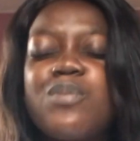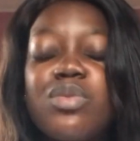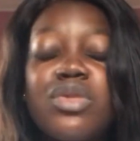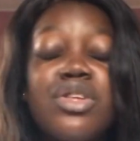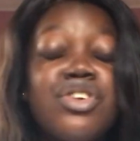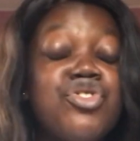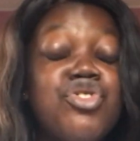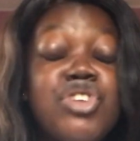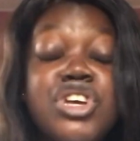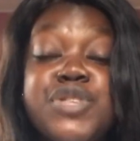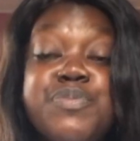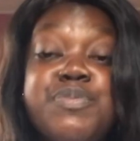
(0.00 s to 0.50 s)

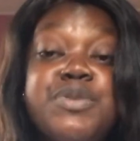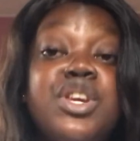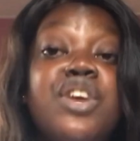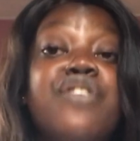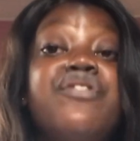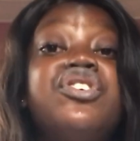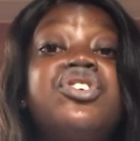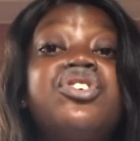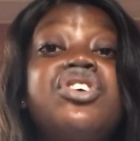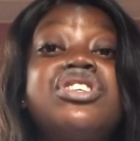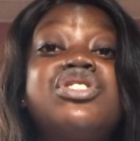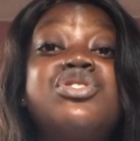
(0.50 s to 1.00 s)
Trust me, your
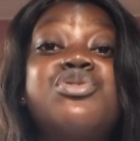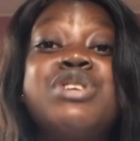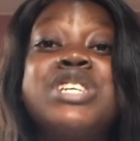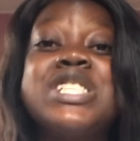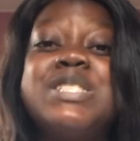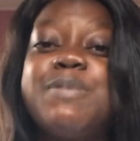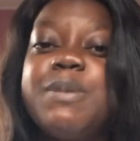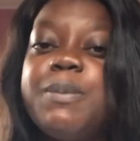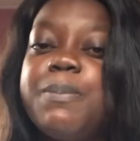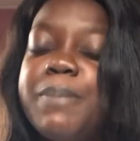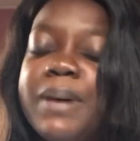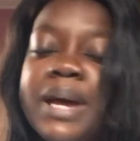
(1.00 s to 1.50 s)
video is going
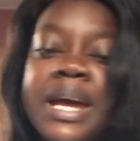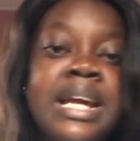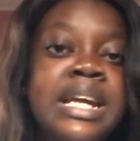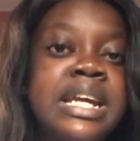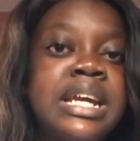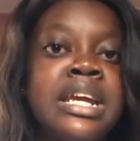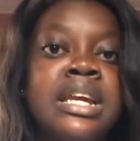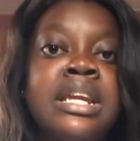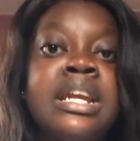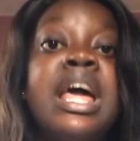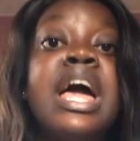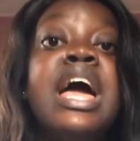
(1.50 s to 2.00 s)
to be
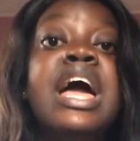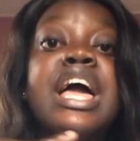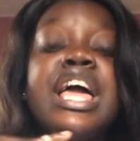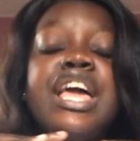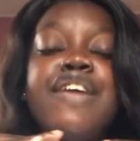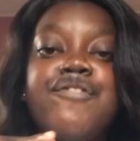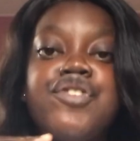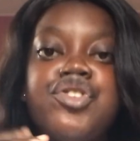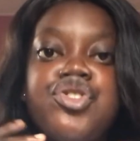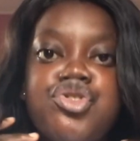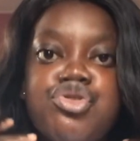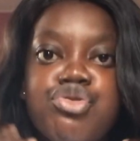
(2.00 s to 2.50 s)
banging
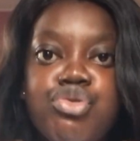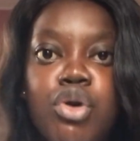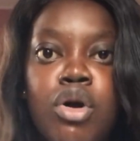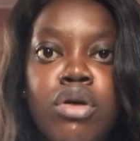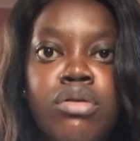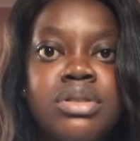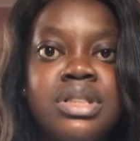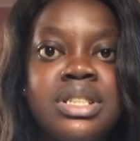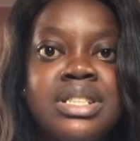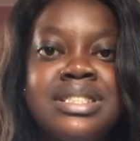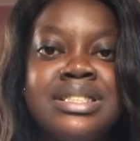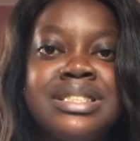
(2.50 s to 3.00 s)
if you do
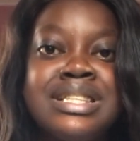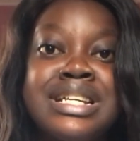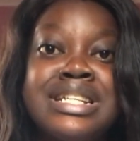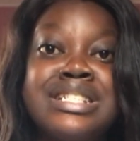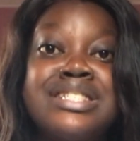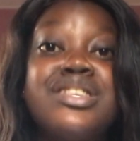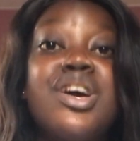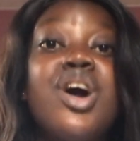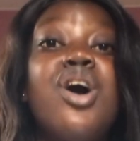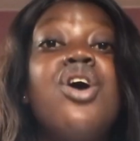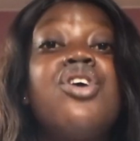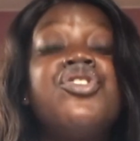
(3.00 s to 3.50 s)
all these things.